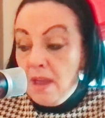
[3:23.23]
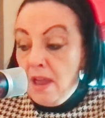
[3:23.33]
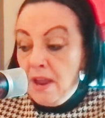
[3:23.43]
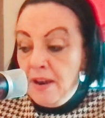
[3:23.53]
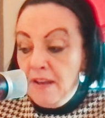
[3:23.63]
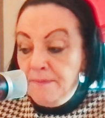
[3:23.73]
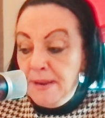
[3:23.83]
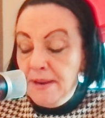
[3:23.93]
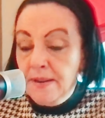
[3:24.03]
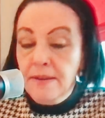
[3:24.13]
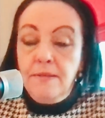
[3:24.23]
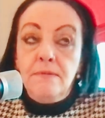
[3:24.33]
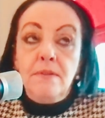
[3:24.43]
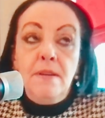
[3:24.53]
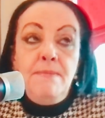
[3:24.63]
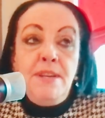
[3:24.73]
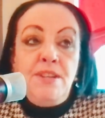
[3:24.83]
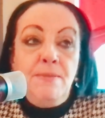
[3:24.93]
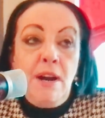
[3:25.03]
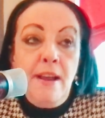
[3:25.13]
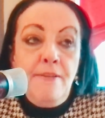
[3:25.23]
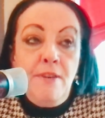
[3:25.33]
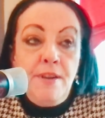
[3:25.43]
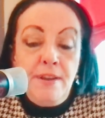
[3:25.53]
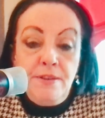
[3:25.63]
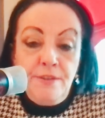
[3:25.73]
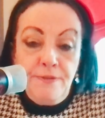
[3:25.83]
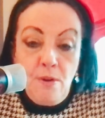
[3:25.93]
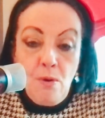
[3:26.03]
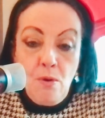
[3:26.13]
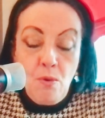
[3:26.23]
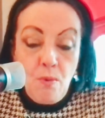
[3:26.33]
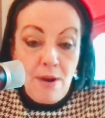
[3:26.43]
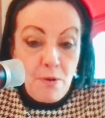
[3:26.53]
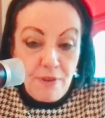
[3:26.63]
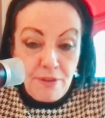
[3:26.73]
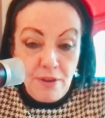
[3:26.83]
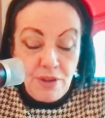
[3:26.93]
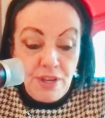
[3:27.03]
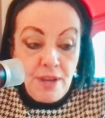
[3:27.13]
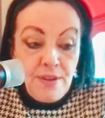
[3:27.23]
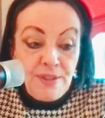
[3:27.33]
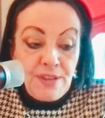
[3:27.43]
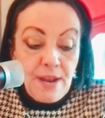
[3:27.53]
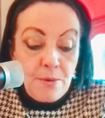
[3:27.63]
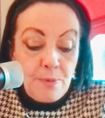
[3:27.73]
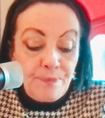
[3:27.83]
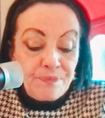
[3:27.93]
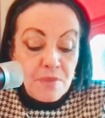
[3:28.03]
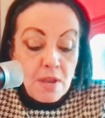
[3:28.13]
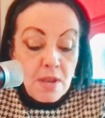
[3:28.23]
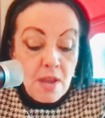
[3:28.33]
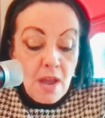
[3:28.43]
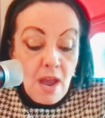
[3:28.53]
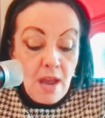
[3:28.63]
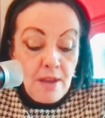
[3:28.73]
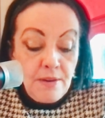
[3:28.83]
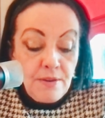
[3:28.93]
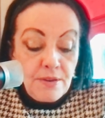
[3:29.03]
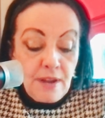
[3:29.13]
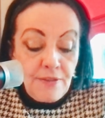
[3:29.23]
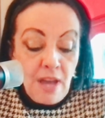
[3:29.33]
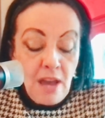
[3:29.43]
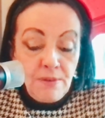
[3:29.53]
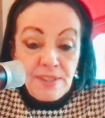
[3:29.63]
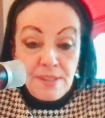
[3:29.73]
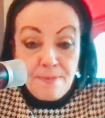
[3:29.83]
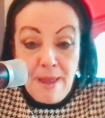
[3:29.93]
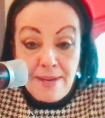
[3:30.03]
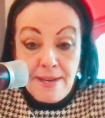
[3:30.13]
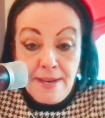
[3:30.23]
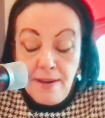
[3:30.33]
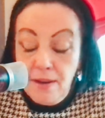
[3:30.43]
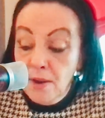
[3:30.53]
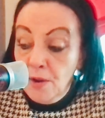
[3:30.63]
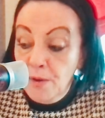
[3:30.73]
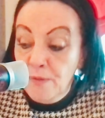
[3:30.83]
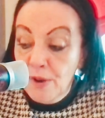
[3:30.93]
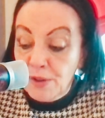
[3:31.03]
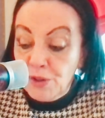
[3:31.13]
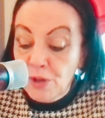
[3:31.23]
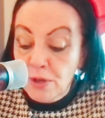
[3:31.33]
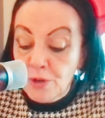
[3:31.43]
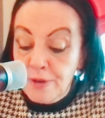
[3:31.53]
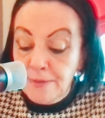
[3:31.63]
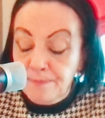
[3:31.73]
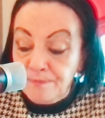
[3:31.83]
And I've been a, a, medium clairvoyant for well over 30 years now, and I've counselled many who've lost children.